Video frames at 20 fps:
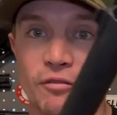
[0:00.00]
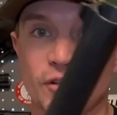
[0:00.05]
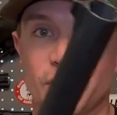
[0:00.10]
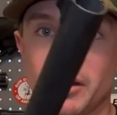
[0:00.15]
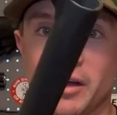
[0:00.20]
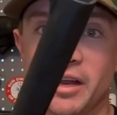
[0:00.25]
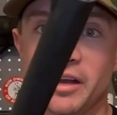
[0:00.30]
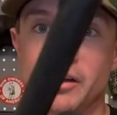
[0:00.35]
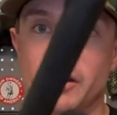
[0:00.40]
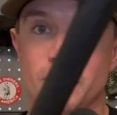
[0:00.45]
the
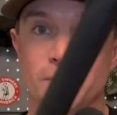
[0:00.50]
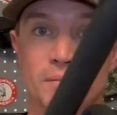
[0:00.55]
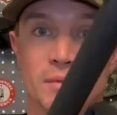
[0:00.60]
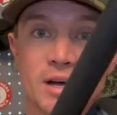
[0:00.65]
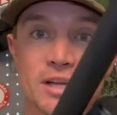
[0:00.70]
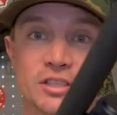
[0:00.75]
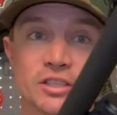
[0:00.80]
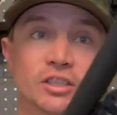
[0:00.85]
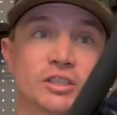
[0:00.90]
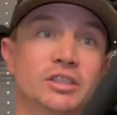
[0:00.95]
end of the
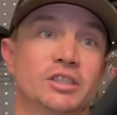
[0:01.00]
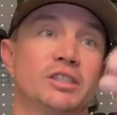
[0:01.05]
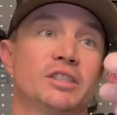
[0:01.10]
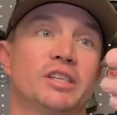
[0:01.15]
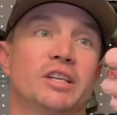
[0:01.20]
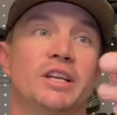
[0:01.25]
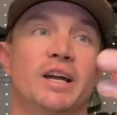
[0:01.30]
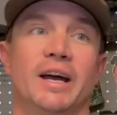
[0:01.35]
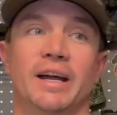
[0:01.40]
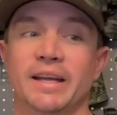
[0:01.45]
muzzle just
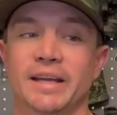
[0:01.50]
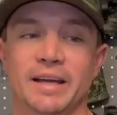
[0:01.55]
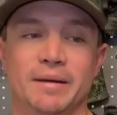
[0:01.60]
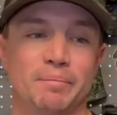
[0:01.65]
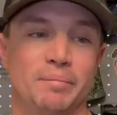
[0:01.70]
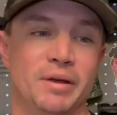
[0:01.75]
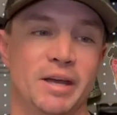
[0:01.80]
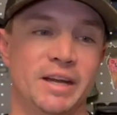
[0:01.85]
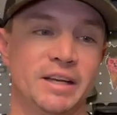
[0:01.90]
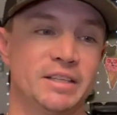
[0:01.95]
to not get
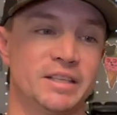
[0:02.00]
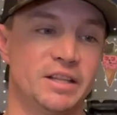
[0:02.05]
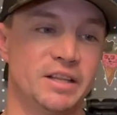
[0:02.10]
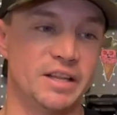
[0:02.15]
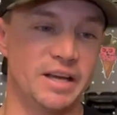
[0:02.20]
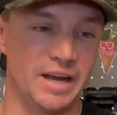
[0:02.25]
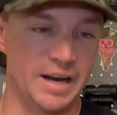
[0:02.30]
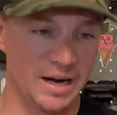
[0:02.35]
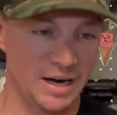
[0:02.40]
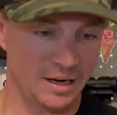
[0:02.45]
paint in
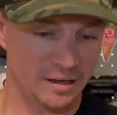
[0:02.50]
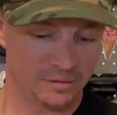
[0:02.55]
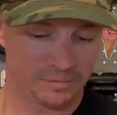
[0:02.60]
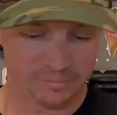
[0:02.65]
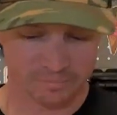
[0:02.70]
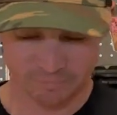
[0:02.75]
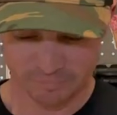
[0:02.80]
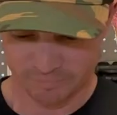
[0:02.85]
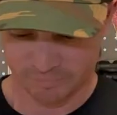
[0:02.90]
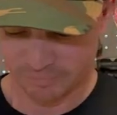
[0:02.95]
there.
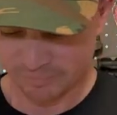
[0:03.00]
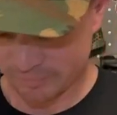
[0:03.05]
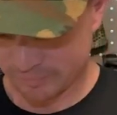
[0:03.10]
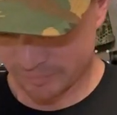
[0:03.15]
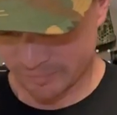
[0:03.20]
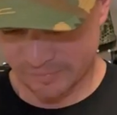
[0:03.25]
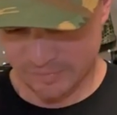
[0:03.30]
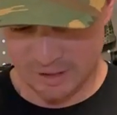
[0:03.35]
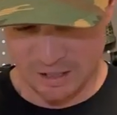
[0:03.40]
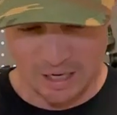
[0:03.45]

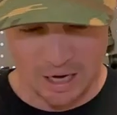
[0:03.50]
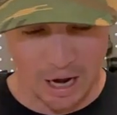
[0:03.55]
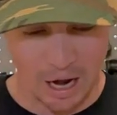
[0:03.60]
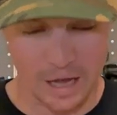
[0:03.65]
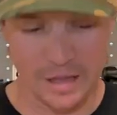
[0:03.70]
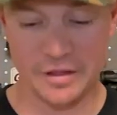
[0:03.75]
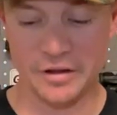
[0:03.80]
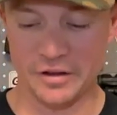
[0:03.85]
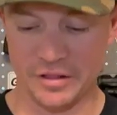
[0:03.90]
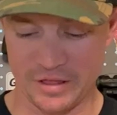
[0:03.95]

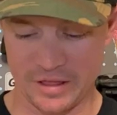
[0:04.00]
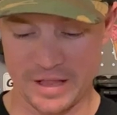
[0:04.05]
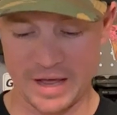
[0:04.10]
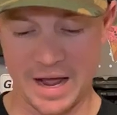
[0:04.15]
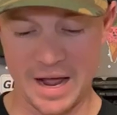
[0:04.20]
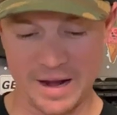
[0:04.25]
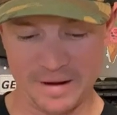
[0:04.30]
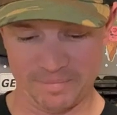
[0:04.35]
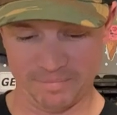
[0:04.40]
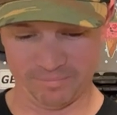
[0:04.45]
Other than
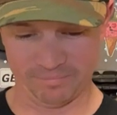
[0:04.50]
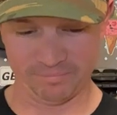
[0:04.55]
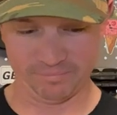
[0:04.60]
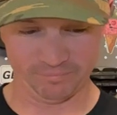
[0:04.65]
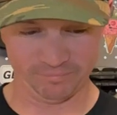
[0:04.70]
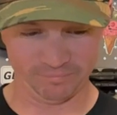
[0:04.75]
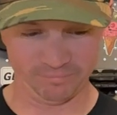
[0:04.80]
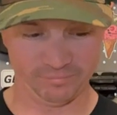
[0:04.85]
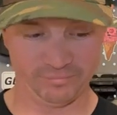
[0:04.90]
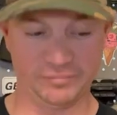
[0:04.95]
that,
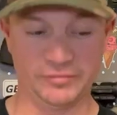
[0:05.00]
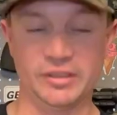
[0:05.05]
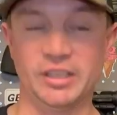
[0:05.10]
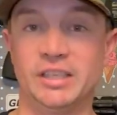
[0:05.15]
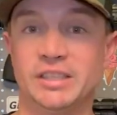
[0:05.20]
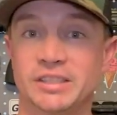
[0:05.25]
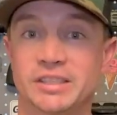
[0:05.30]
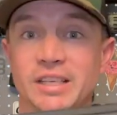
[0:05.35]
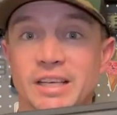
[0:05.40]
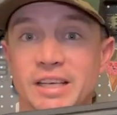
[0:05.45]

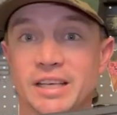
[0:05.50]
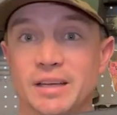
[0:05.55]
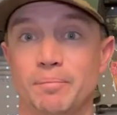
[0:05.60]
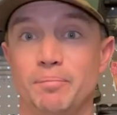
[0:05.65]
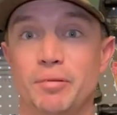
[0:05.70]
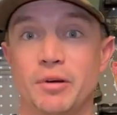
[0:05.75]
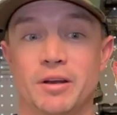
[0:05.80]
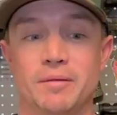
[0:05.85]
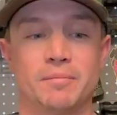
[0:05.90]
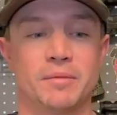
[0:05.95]
this thing can
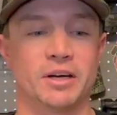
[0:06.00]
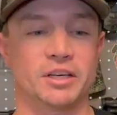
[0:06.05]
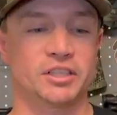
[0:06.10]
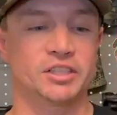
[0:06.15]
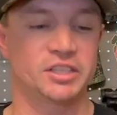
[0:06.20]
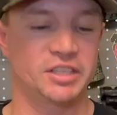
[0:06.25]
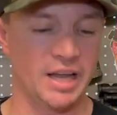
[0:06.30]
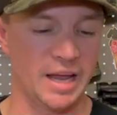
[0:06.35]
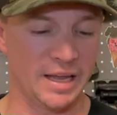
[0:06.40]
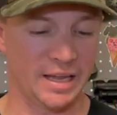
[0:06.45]
pretty much
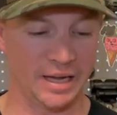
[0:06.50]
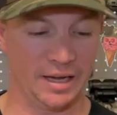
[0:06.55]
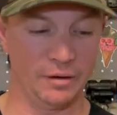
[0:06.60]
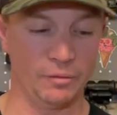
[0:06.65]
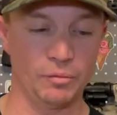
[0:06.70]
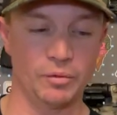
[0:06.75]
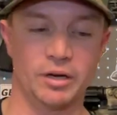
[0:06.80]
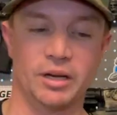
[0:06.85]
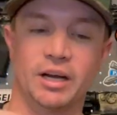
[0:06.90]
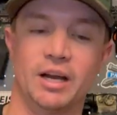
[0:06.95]
take it.
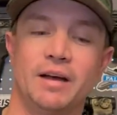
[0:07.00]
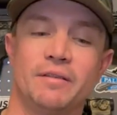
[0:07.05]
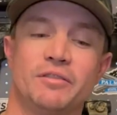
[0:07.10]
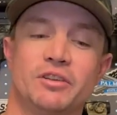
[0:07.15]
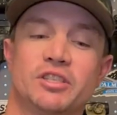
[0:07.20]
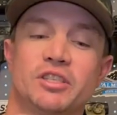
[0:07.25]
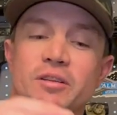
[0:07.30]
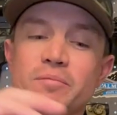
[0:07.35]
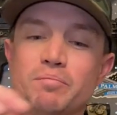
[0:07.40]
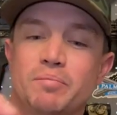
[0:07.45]
We're gonna
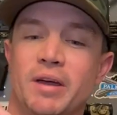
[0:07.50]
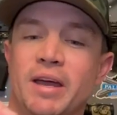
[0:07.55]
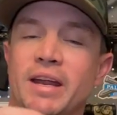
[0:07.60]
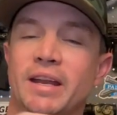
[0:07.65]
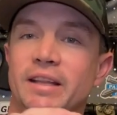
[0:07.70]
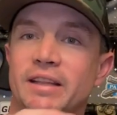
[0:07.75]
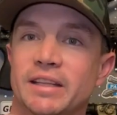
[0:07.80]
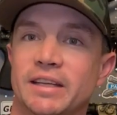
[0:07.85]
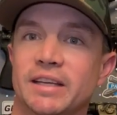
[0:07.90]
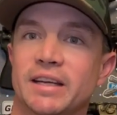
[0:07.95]
obviously
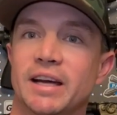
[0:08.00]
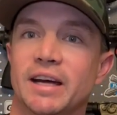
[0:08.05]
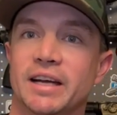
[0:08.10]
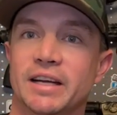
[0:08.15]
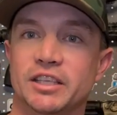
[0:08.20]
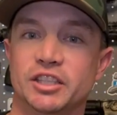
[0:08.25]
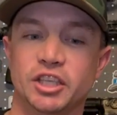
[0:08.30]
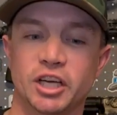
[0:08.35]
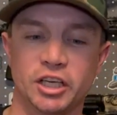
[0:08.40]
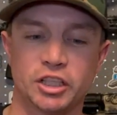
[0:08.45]
paint the
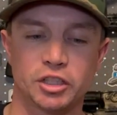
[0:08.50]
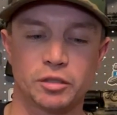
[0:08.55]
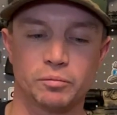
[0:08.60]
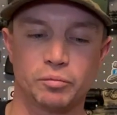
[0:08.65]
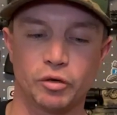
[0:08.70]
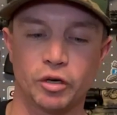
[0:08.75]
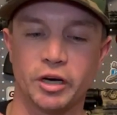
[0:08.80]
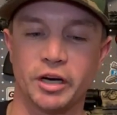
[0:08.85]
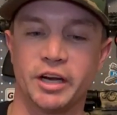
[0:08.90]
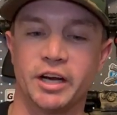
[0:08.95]
ejection
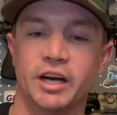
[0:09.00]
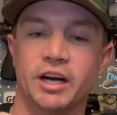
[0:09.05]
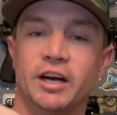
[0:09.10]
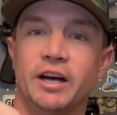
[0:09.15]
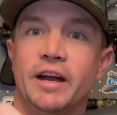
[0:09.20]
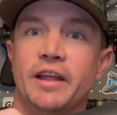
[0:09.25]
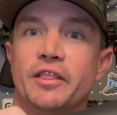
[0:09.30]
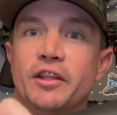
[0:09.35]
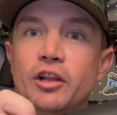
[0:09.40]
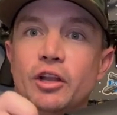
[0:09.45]
port here
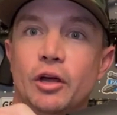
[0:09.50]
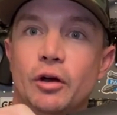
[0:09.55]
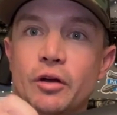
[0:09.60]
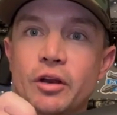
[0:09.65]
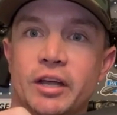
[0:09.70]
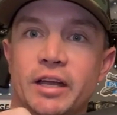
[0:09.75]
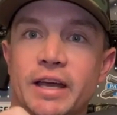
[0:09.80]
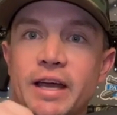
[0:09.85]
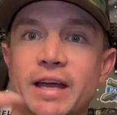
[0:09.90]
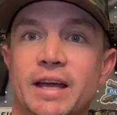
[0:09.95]
and the
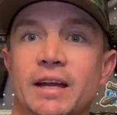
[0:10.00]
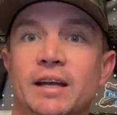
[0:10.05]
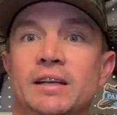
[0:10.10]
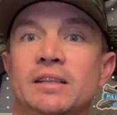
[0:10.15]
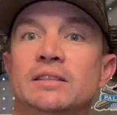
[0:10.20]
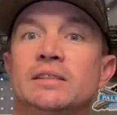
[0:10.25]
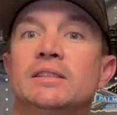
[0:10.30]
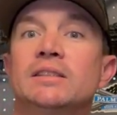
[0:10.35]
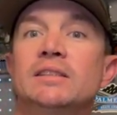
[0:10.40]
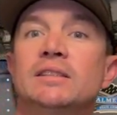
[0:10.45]
loading gate,
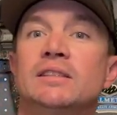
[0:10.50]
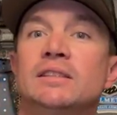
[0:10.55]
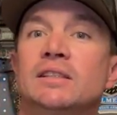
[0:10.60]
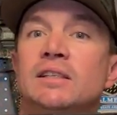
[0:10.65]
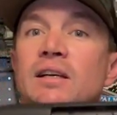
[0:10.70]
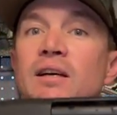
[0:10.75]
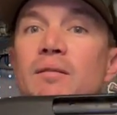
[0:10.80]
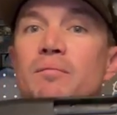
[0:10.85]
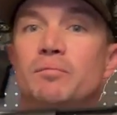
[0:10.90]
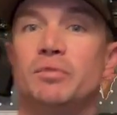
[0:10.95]

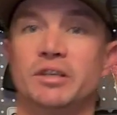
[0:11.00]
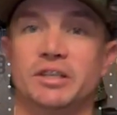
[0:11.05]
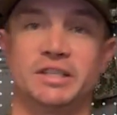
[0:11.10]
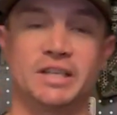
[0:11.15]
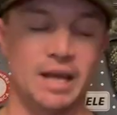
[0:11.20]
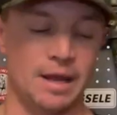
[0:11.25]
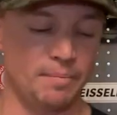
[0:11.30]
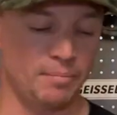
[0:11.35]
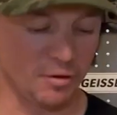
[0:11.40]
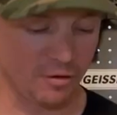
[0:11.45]
put
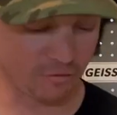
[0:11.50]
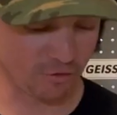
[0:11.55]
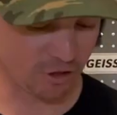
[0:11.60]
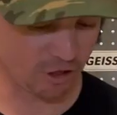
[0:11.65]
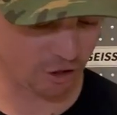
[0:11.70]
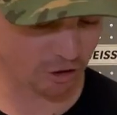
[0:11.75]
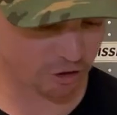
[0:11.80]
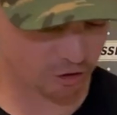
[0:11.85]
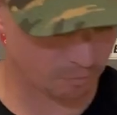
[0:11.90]
tape over those